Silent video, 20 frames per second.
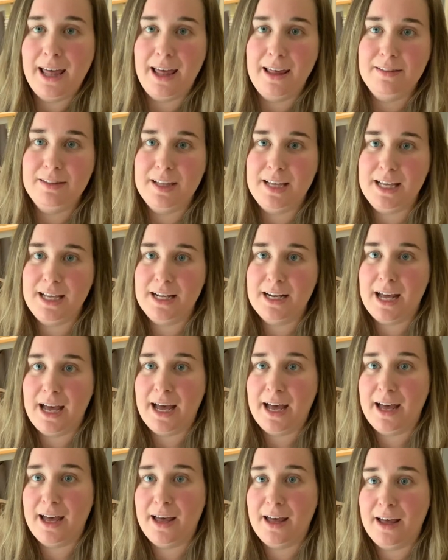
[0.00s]
and then
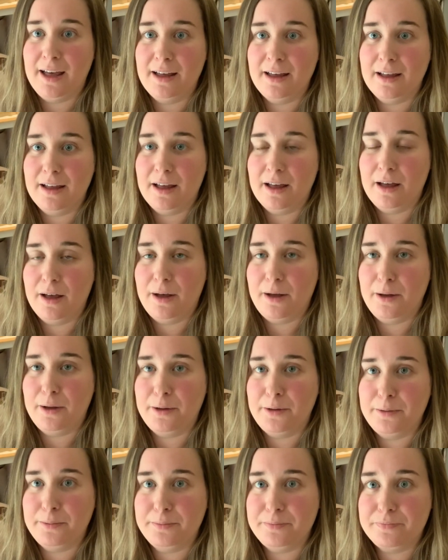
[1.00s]
I
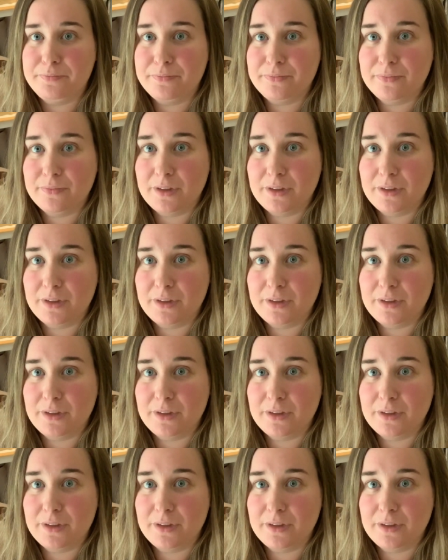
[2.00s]
um,